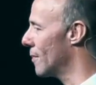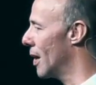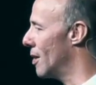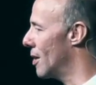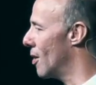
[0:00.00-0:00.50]

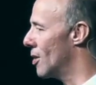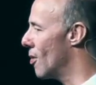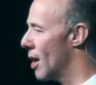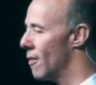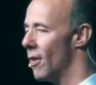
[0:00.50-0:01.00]
You know, no,
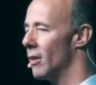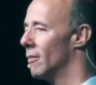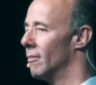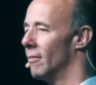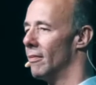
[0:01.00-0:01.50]
no different.
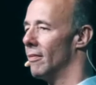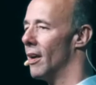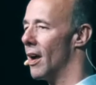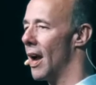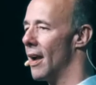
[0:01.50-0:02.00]
You
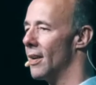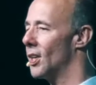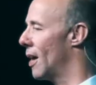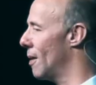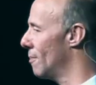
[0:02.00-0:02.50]
know, I had the
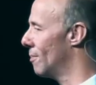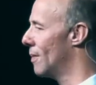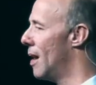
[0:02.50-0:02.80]
same